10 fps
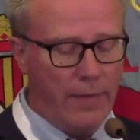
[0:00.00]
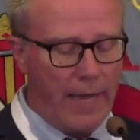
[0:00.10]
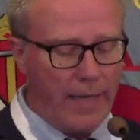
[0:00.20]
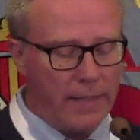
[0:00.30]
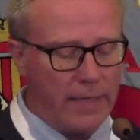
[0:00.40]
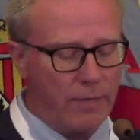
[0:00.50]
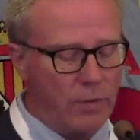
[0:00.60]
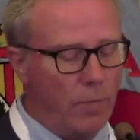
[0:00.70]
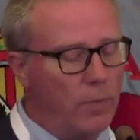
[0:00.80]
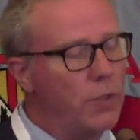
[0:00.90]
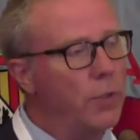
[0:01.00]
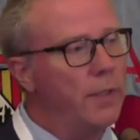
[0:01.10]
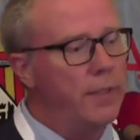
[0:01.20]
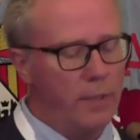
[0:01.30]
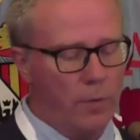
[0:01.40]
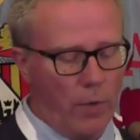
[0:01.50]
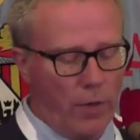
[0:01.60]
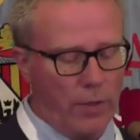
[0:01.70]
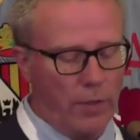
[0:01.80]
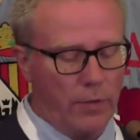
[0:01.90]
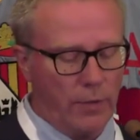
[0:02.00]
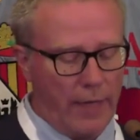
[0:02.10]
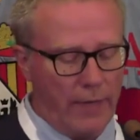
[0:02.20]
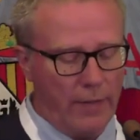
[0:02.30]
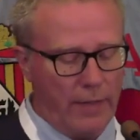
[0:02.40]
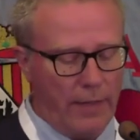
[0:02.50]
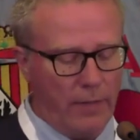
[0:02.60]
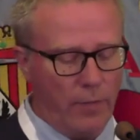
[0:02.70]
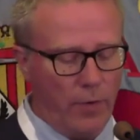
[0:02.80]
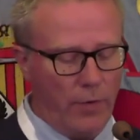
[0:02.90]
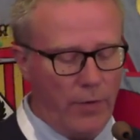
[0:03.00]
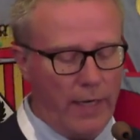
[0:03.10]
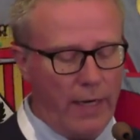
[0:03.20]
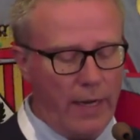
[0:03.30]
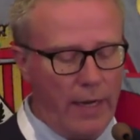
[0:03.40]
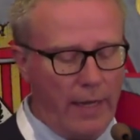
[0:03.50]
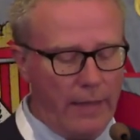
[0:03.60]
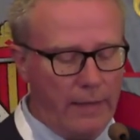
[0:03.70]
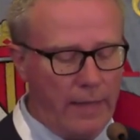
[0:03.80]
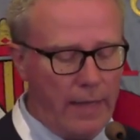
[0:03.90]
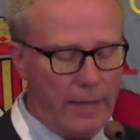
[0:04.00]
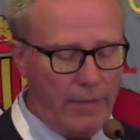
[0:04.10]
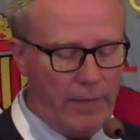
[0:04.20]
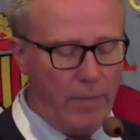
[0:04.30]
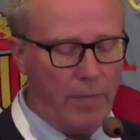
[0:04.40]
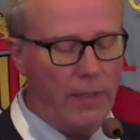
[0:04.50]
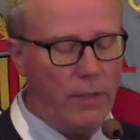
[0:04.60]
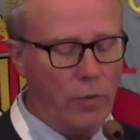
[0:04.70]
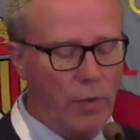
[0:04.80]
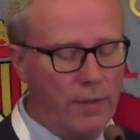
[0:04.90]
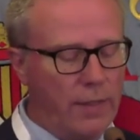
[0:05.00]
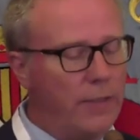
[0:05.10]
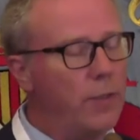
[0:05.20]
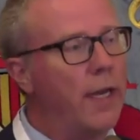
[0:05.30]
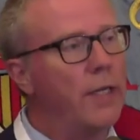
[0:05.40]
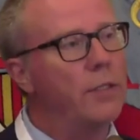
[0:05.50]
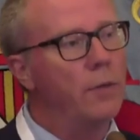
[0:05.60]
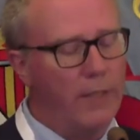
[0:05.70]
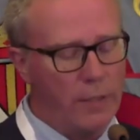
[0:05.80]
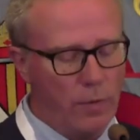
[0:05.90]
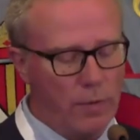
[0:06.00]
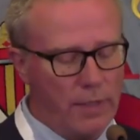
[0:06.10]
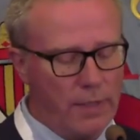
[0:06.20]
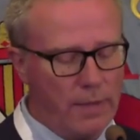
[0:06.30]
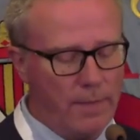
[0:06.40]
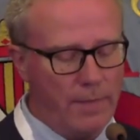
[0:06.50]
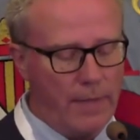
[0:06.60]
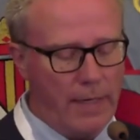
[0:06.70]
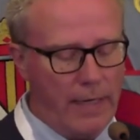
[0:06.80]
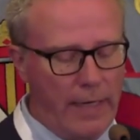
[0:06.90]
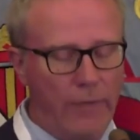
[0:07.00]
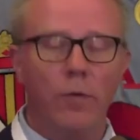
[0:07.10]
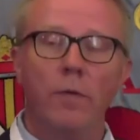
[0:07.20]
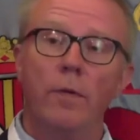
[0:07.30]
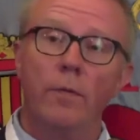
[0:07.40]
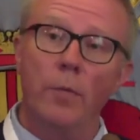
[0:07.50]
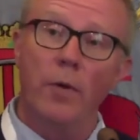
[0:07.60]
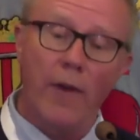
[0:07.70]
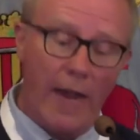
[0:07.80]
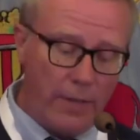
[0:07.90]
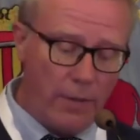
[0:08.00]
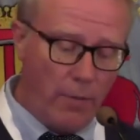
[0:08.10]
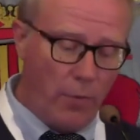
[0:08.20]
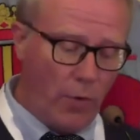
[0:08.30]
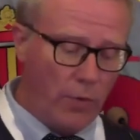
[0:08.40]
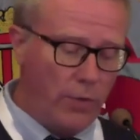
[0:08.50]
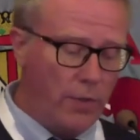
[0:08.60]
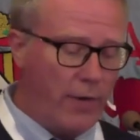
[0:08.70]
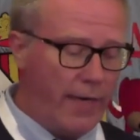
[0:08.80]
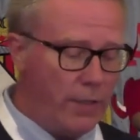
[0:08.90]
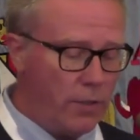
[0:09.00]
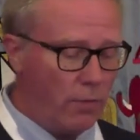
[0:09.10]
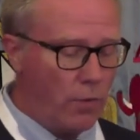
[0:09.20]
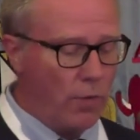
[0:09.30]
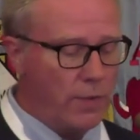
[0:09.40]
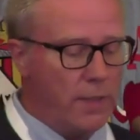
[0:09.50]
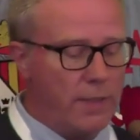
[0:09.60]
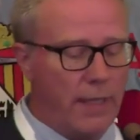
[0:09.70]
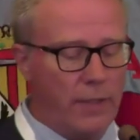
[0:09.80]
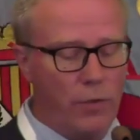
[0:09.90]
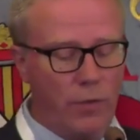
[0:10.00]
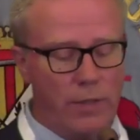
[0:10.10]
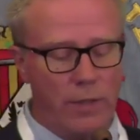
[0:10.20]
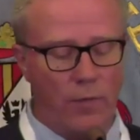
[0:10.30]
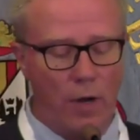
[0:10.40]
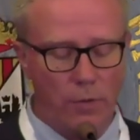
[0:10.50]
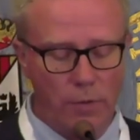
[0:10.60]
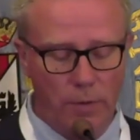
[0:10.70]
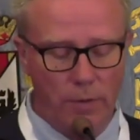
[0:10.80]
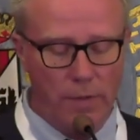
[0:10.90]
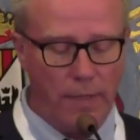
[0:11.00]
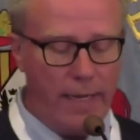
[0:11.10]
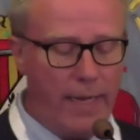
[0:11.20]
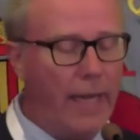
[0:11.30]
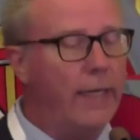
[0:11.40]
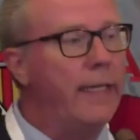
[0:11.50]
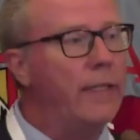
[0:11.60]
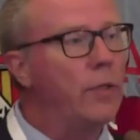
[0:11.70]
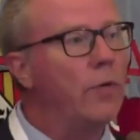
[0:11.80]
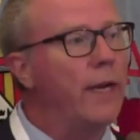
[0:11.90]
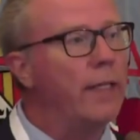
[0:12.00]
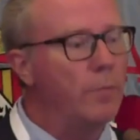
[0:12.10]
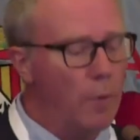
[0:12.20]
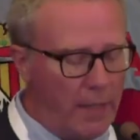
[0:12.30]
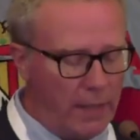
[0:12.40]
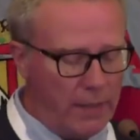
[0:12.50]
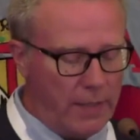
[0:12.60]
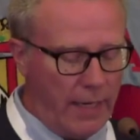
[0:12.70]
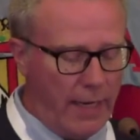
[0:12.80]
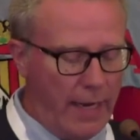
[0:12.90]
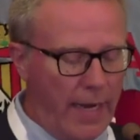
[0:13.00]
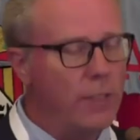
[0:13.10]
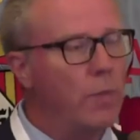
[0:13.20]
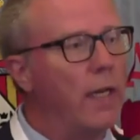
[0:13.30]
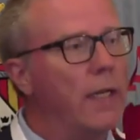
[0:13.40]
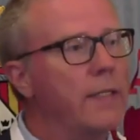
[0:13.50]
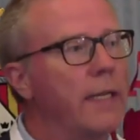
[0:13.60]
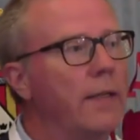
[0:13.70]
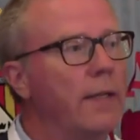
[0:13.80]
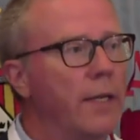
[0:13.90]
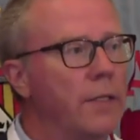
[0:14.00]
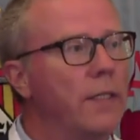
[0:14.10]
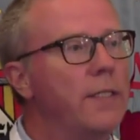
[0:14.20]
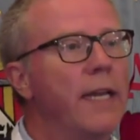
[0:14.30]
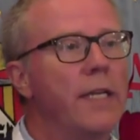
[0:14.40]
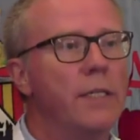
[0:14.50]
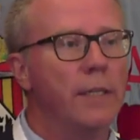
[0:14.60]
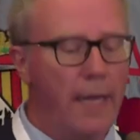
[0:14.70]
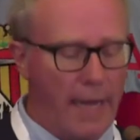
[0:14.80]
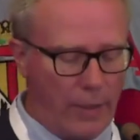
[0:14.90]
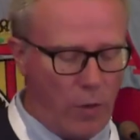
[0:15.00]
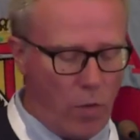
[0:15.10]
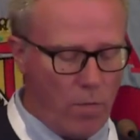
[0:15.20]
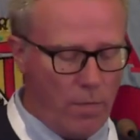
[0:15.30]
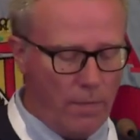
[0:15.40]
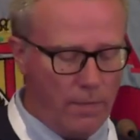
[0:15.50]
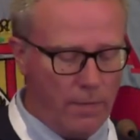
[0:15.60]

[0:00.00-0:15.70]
The Alliance gives an opportunity to work together in furthering and developing joint educational resources. It will provide a broader range of courses and choices for our students and lead to greater mobility as well as internationalization at home.